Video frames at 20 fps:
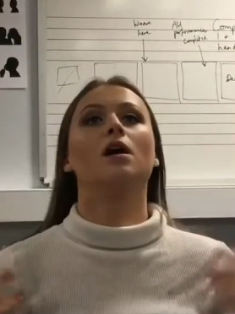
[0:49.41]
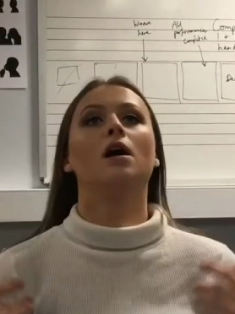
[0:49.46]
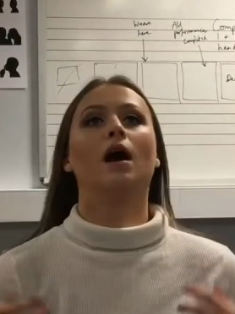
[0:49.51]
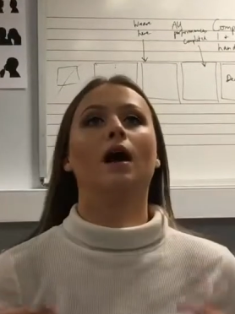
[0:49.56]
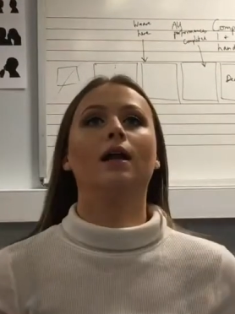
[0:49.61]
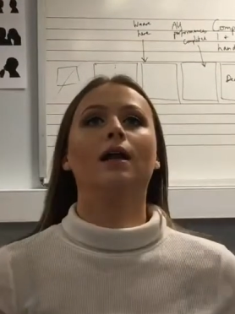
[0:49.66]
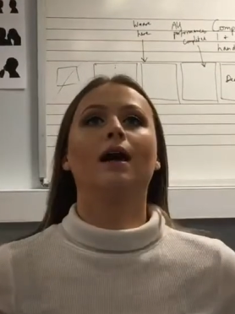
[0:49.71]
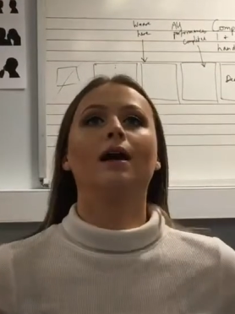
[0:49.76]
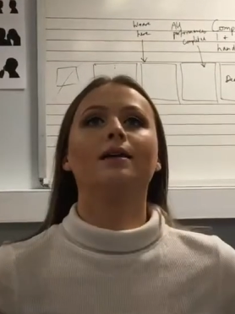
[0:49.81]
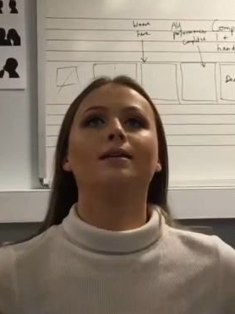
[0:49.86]

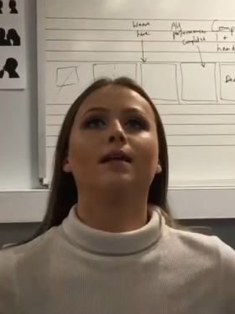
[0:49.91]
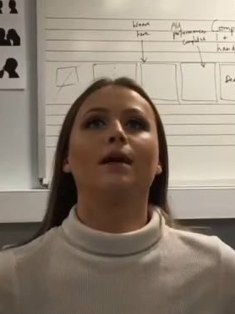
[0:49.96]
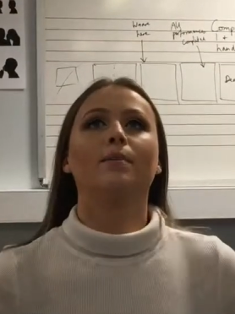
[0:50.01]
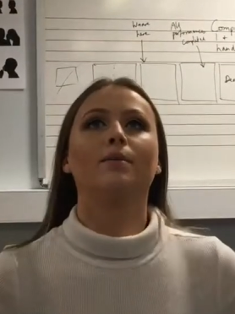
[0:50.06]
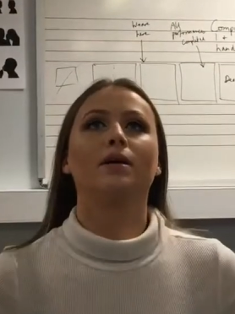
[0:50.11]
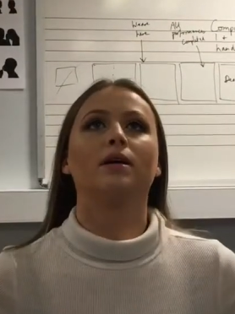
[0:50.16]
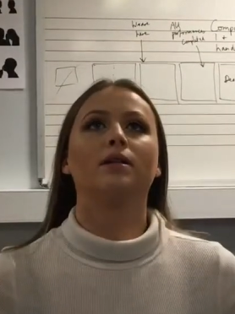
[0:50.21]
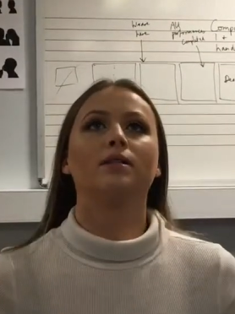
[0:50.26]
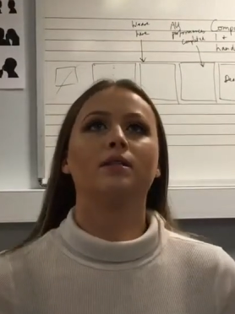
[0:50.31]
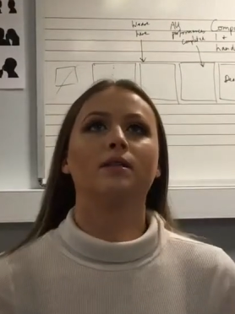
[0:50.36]
I liked that
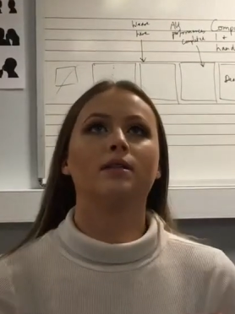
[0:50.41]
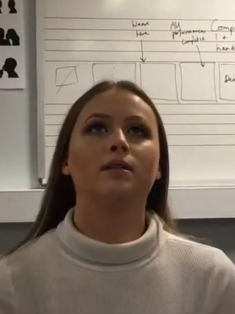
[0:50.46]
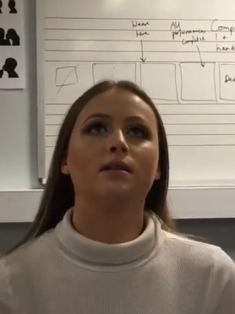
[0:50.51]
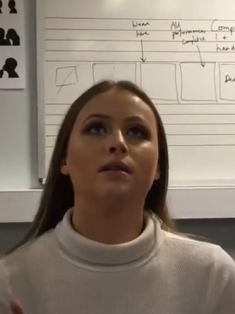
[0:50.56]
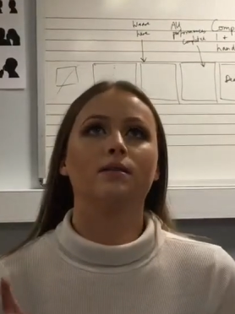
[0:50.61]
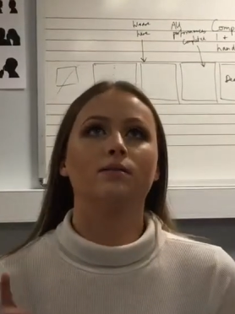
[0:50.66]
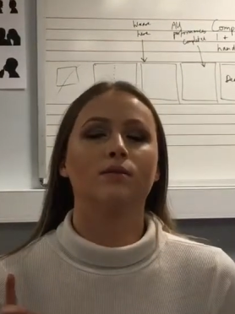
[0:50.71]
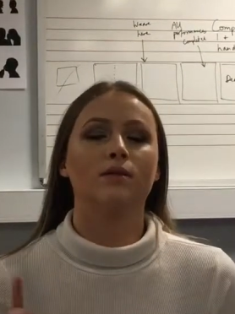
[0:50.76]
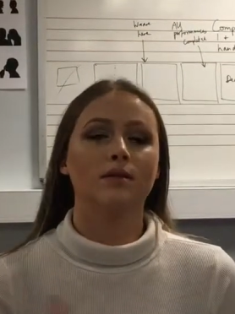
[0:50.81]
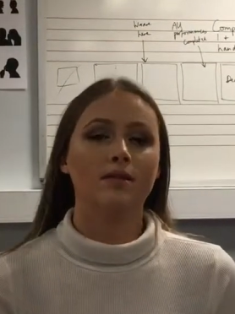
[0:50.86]
because
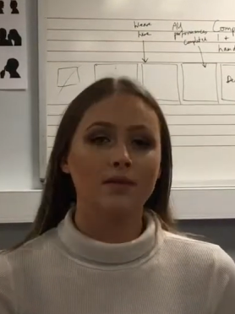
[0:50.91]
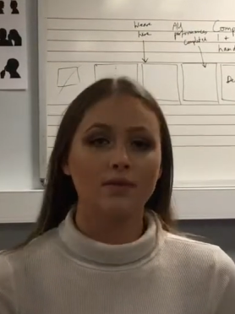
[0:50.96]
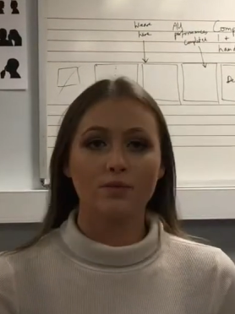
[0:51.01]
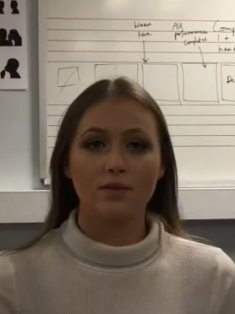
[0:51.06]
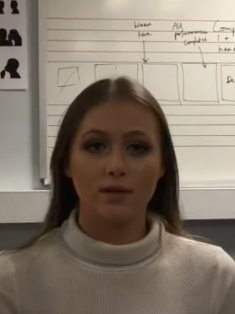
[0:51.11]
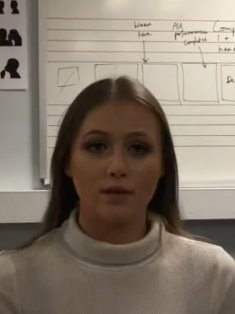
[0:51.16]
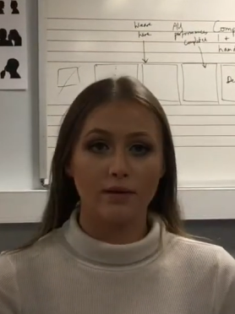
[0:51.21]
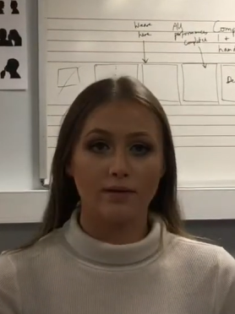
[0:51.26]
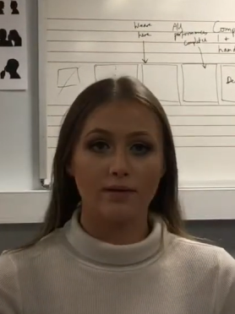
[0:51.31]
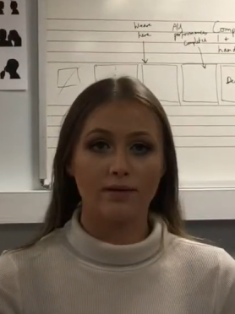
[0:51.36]
it was a
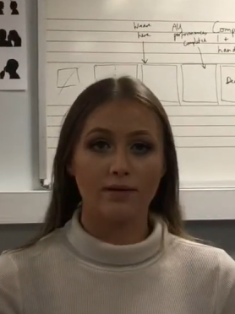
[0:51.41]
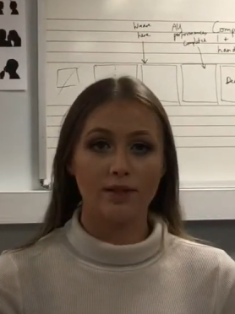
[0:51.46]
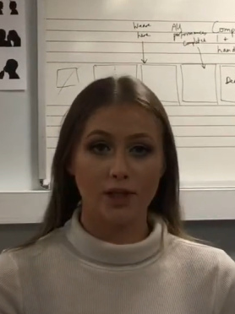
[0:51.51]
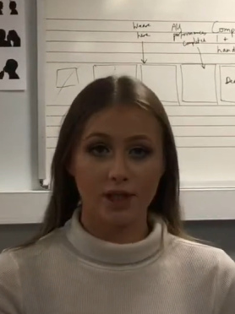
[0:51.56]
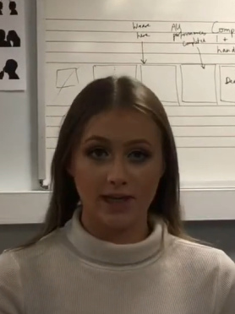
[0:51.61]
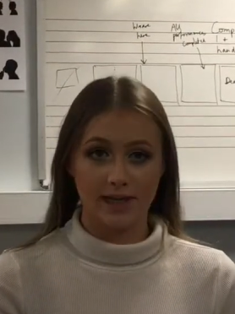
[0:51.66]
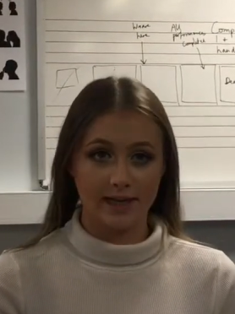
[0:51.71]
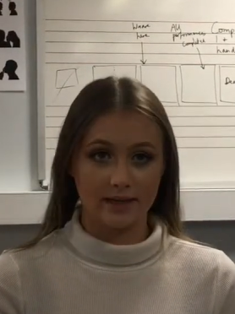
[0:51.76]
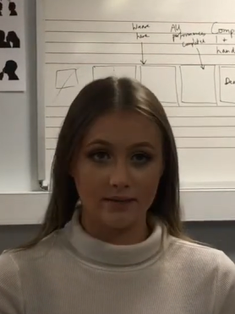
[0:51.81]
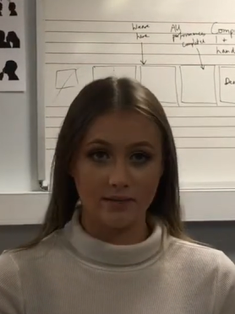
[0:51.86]
symbol of
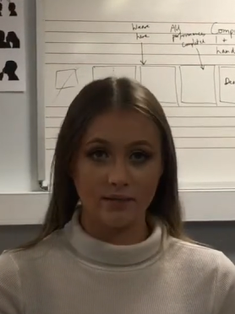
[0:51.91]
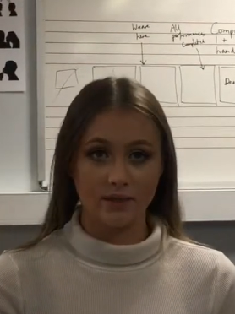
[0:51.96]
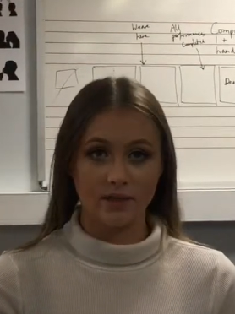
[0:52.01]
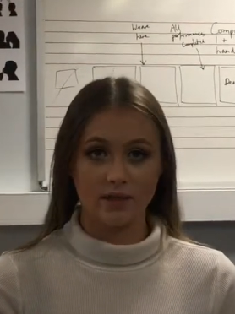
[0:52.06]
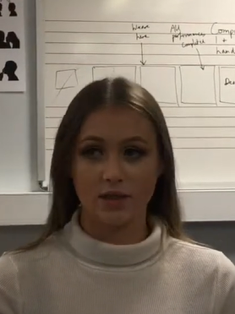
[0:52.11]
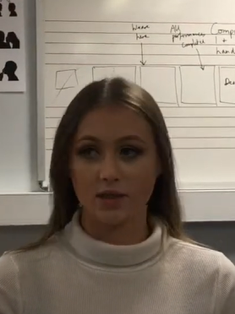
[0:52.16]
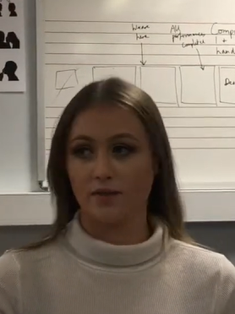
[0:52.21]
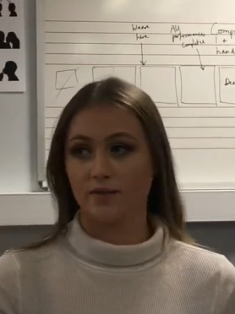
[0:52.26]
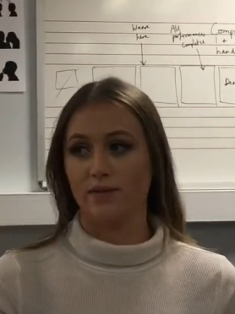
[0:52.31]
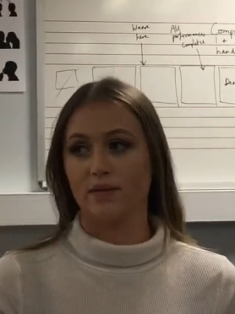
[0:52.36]
cheating,
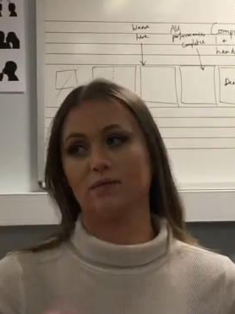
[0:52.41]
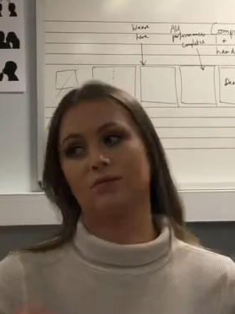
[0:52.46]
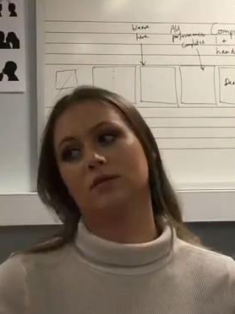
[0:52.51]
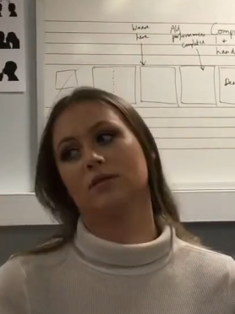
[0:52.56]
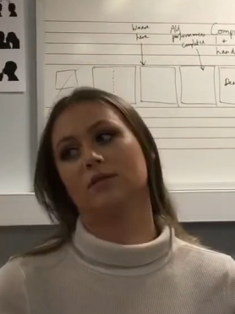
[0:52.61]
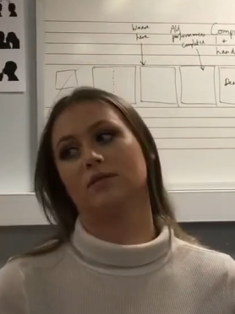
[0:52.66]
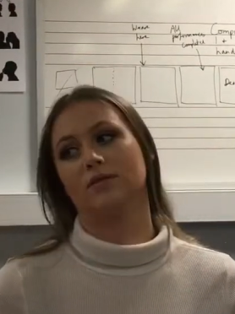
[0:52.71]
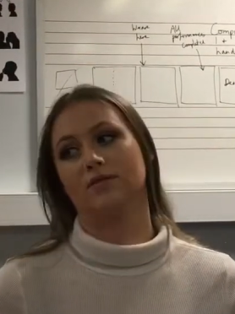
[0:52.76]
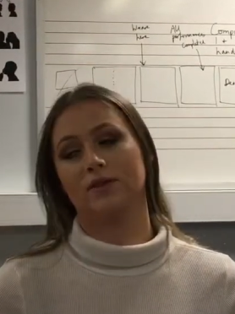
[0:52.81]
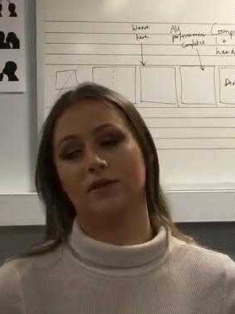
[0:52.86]
which is obviously what
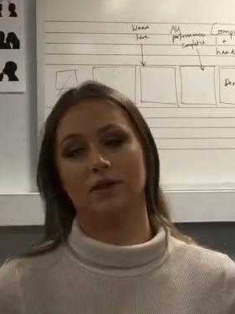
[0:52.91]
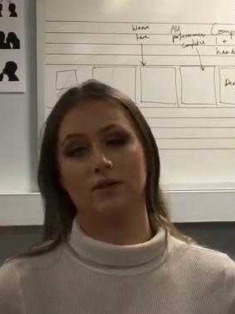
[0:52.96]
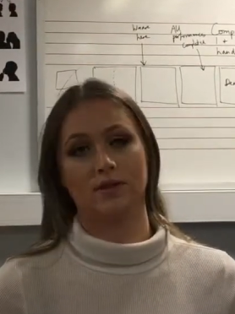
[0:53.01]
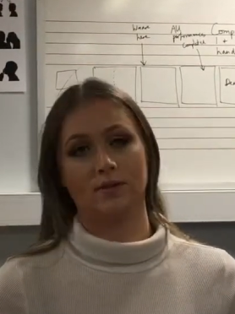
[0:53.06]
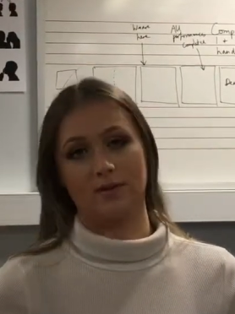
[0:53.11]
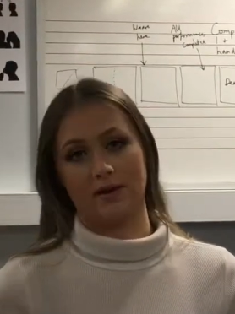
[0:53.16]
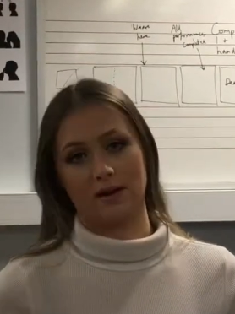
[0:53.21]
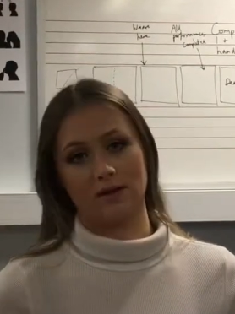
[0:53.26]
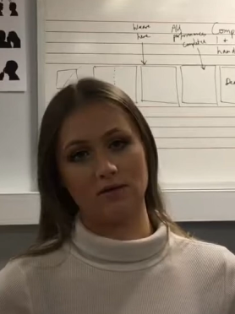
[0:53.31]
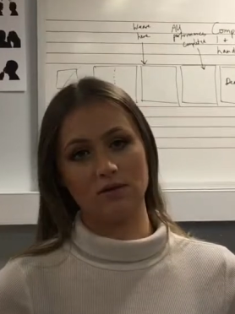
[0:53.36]
the video is
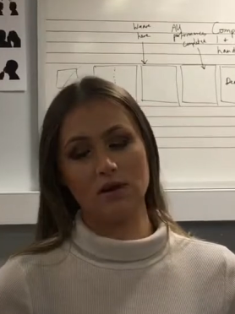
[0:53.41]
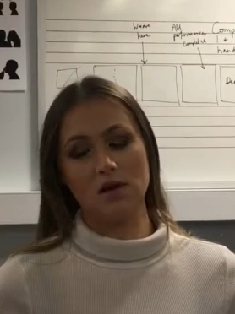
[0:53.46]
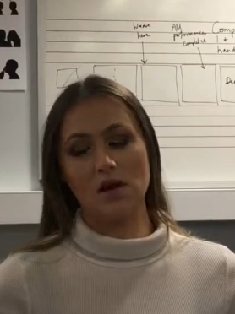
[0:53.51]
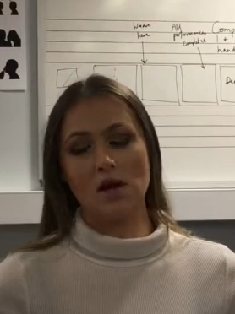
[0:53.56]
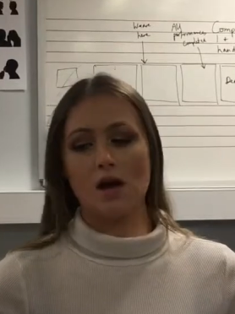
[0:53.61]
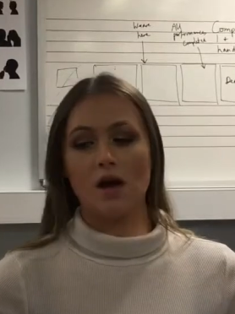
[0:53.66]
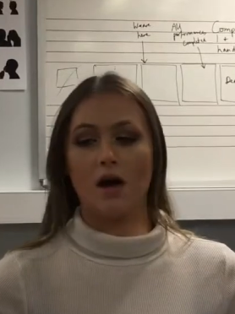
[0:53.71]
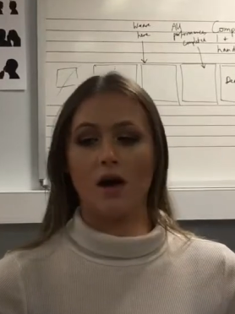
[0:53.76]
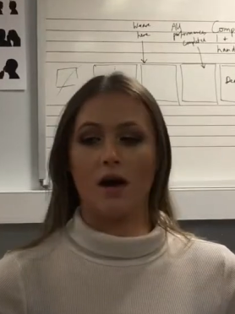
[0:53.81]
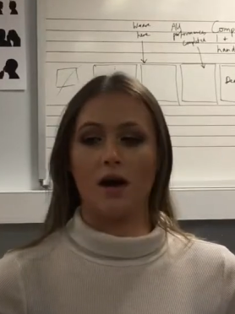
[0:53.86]
about,
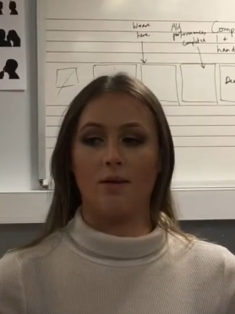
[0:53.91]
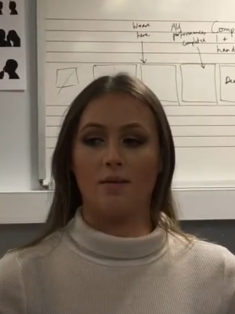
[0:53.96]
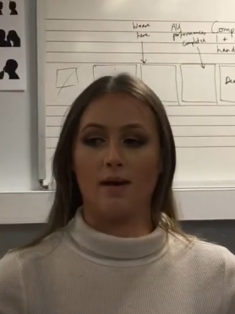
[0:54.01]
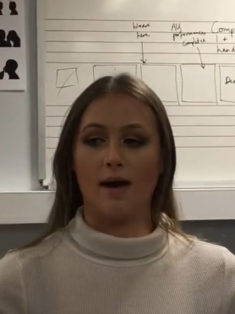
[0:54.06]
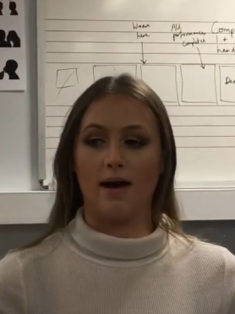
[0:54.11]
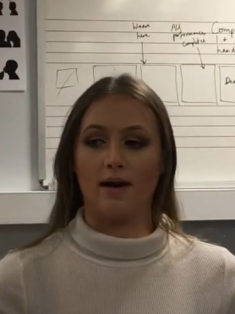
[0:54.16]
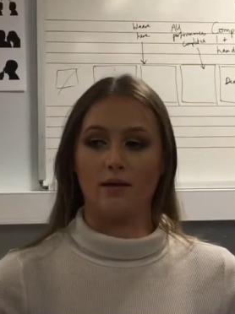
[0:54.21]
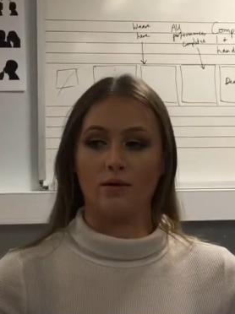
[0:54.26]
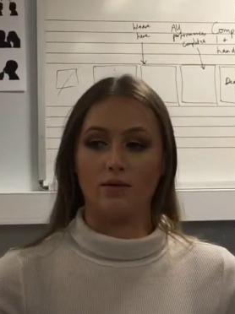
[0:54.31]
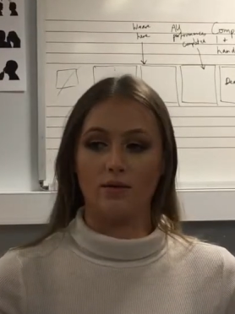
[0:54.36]

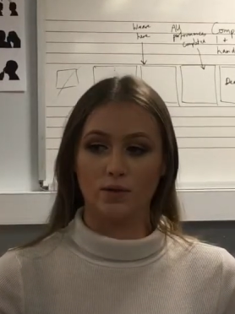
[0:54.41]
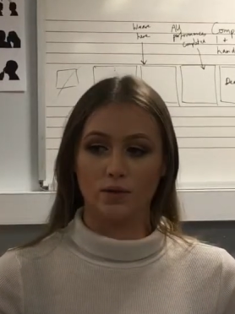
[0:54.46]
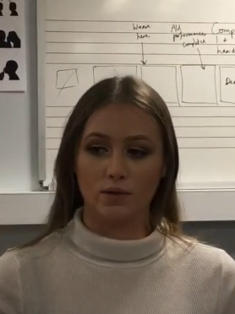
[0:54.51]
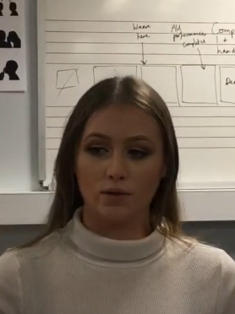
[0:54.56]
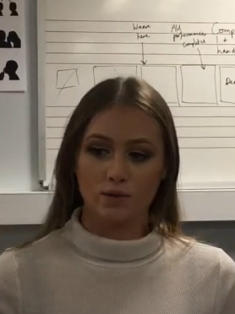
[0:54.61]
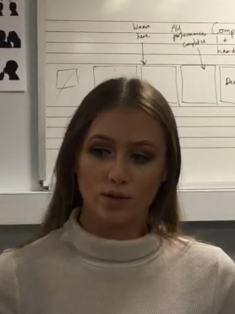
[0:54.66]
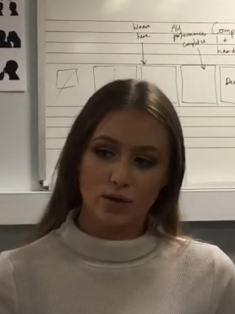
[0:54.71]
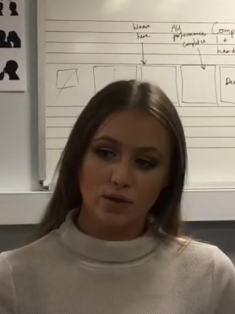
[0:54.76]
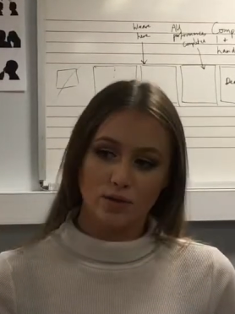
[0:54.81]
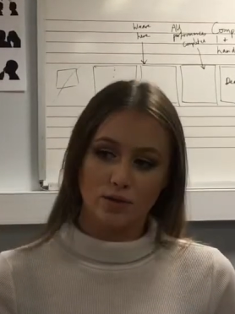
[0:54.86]
and it was
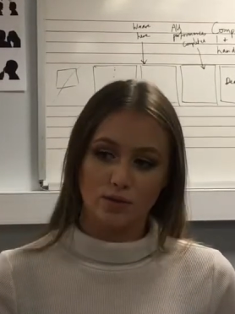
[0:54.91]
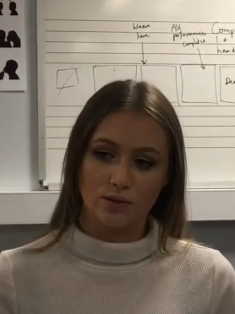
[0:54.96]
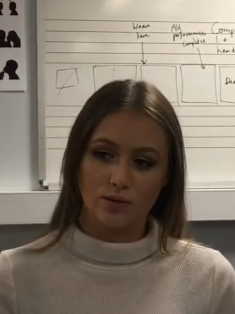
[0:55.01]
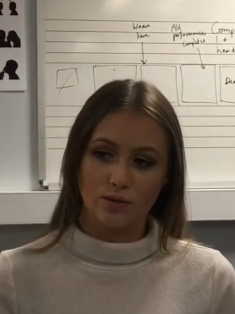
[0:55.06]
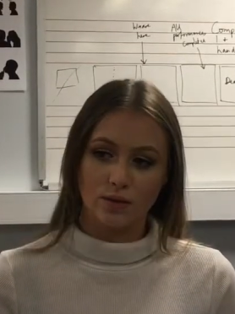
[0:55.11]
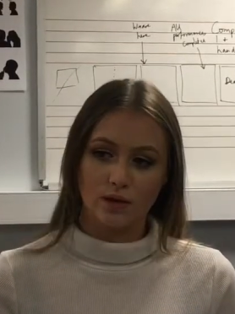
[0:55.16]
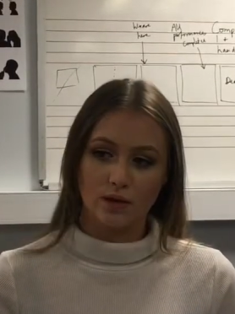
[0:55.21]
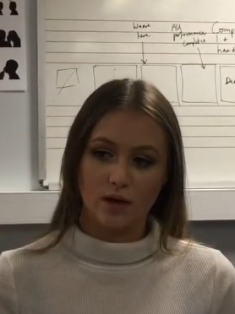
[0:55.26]
also